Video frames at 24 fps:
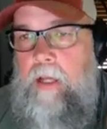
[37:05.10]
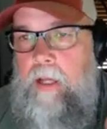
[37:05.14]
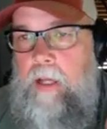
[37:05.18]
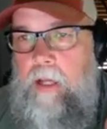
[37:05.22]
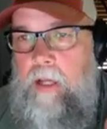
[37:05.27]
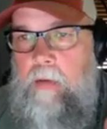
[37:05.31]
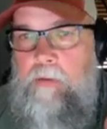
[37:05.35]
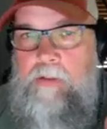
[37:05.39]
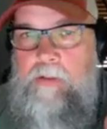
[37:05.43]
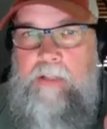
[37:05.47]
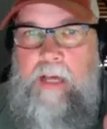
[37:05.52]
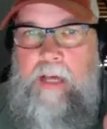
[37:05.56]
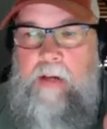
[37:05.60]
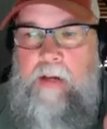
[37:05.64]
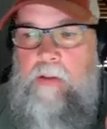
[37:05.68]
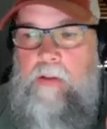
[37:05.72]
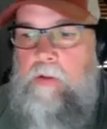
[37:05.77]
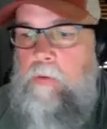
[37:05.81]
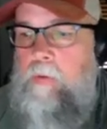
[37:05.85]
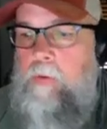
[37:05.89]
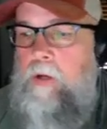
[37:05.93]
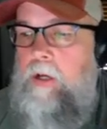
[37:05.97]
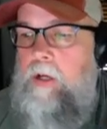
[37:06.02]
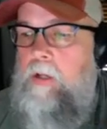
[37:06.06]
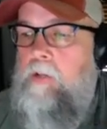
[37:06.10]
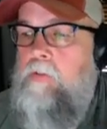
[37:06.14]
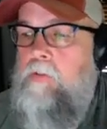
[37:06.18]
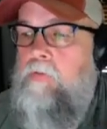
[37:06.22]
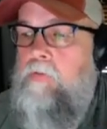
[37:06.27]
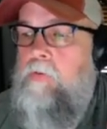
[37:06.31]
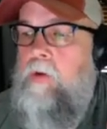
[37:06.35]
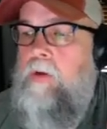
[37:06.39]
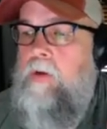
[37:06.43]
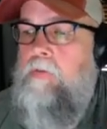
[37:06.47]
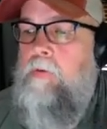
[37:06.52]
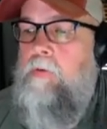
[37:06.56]
it was kind of the rage
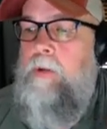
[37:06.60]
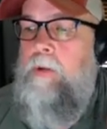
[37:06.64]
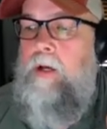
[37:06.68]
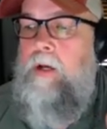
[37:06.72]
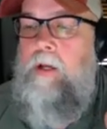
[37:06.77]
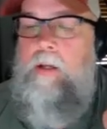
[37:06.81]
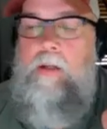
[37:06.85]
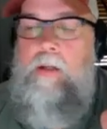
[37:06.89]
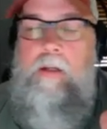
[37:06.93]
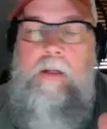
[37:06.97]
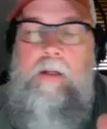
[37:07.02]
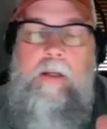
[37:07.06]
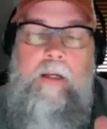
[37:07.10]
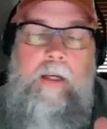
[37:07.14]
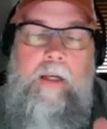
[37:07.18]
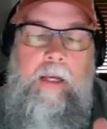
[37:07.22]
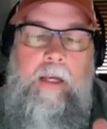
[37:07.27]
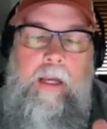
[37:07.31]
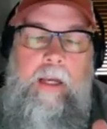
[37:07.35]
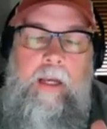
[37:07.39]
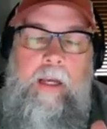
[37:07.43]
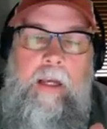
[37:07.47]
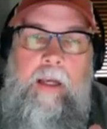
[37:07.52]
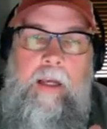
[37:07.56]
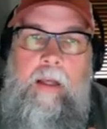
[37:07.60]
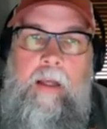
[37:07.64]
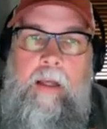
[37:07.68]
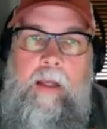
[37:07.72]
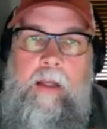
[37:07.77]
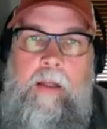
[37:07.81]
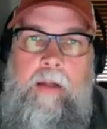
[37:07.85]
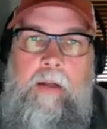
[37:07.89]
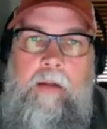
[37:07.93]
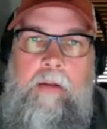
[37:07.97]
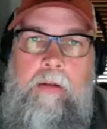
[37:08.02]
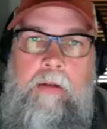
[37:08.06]
for everybody.
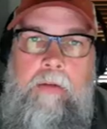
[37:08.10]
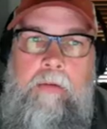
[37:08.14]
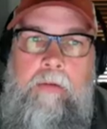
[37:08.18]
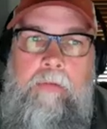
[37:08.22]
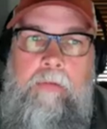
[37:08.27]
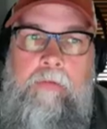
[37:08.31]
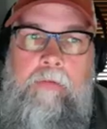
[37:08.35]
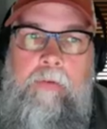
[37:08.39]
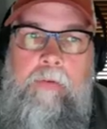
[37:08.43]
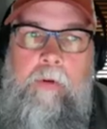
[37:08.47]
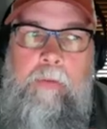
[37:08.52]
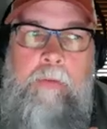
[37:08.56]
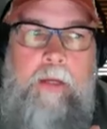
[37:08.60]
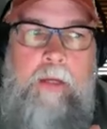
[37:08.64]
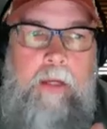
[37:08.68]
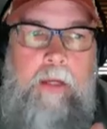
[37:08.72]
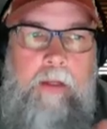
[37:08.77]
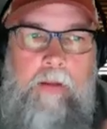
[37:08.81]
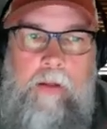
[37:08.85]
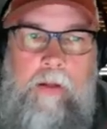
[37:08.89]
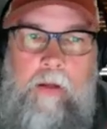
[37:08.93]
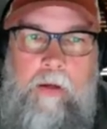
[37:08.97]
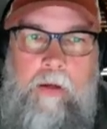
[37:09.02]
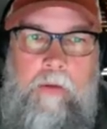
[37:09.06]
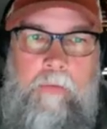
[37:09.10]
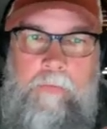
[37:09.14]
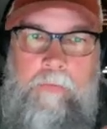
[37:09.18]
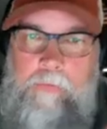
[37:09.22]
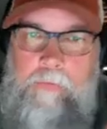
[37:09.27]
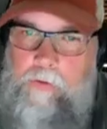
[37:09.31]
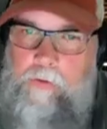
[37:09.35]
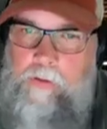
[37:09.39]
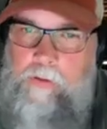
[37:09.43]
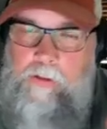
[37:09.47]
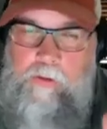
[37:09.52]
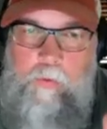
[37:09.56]
And for me, though,
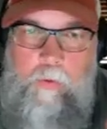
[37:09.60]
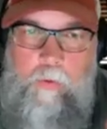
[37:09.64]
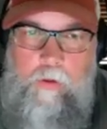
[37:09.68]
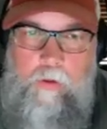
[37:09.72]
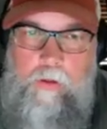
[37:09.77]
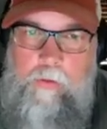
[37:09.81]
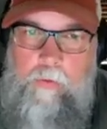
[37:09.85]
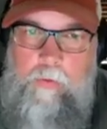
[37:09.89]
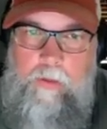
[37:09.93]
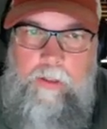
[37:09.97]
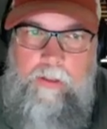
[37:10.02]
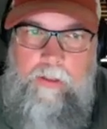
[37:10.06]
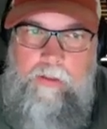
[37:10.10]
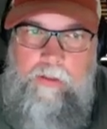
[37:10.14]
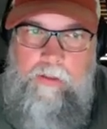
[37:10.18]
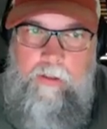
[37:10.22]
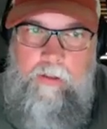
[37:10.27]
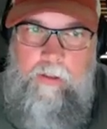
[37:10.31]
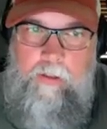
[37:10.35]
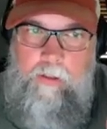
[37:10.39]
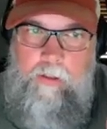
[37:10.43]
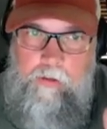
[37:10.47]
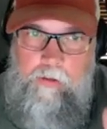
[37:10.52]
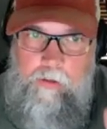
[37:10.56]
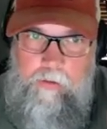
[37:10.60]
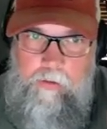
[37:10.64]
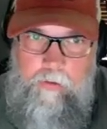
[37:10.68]
for this one reason, is you